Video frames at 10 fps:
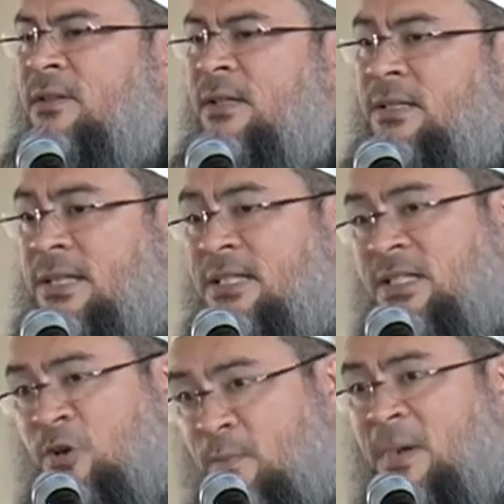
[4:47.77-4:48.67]
And he says,
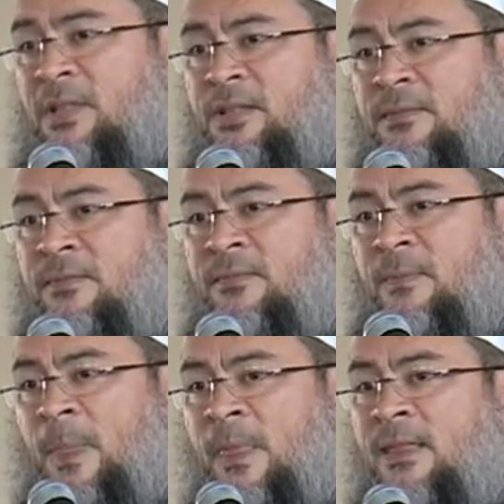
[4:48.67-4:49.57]
your mother.
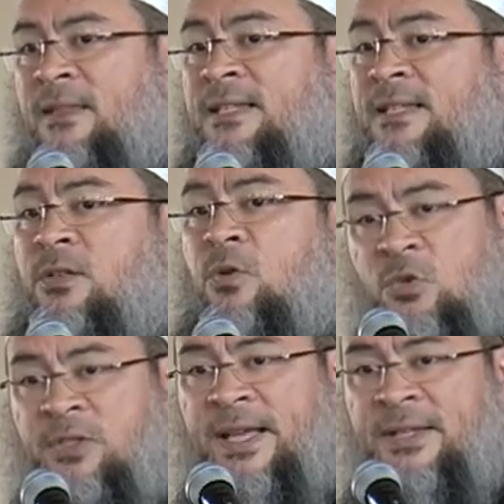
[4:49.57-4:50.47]
And he says,
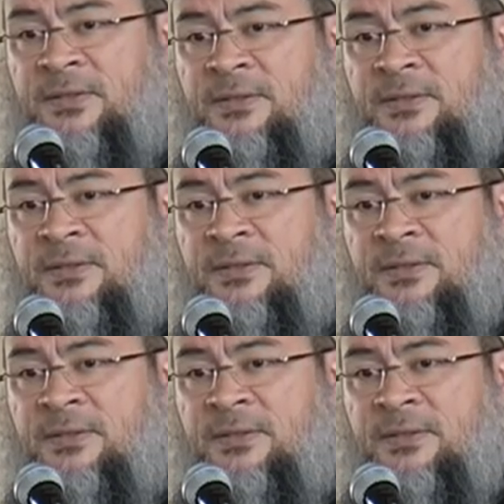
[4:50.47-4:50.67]
who's next?